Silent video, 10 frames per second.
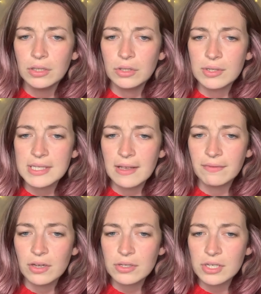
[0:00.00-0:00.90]

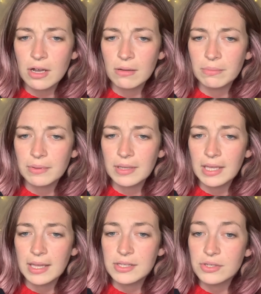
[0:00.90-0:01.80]
Yosef looked up
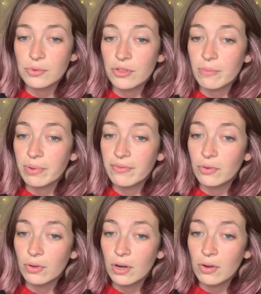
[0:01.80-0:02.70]
and saw that
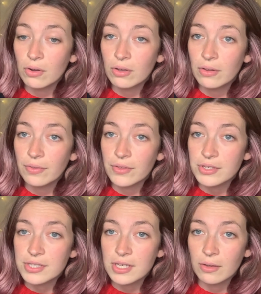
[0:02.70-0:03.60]
before long the
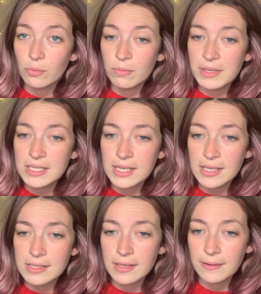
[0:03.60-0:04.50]
sun would be
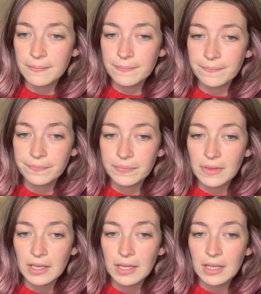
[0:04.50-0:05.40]
setting,
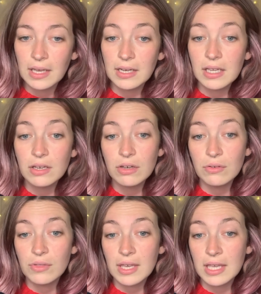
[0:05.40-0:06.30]
and he
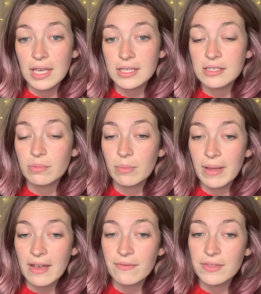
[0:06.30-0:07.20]
knew that he had to
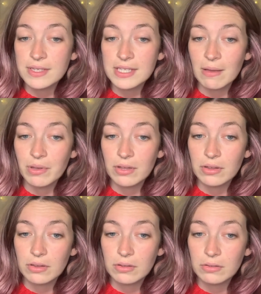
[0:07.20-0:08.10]
prepare for the Sabbath.
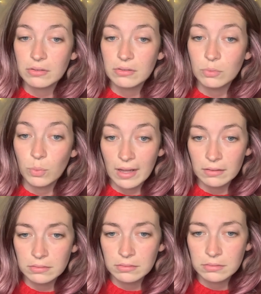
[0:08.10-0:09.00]

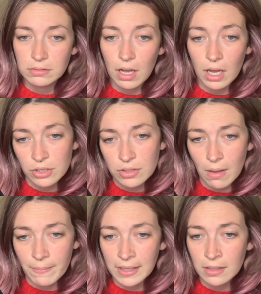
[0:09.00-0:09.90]
"Well, are you
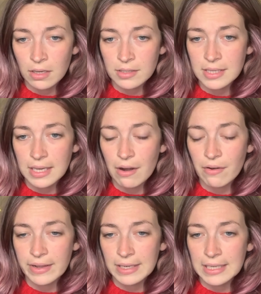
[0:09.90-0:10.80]
coming?" asked the
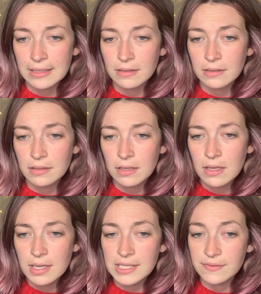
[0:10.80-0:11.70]
caravan leader,
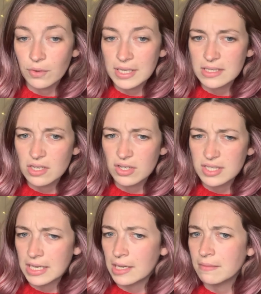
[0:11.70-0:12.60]
his voice
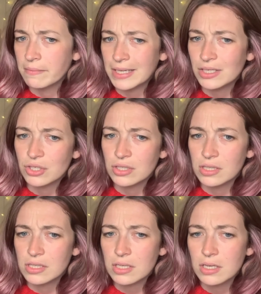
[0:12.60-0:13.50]
nasty and impatient.